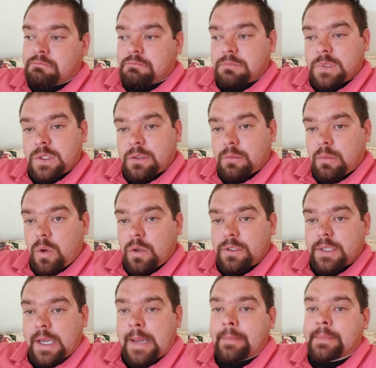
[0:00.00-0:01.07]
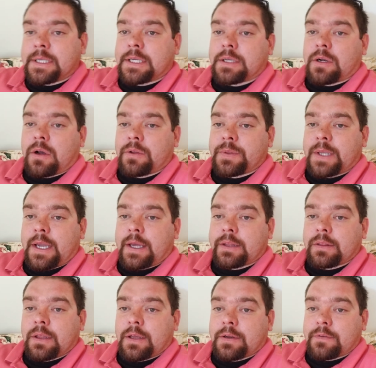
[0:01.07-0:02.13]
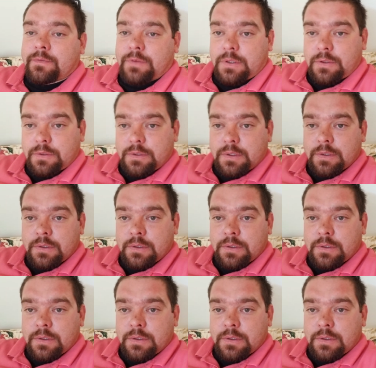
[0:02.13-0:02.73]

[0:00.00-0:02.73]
a little more dominant on the athletic field.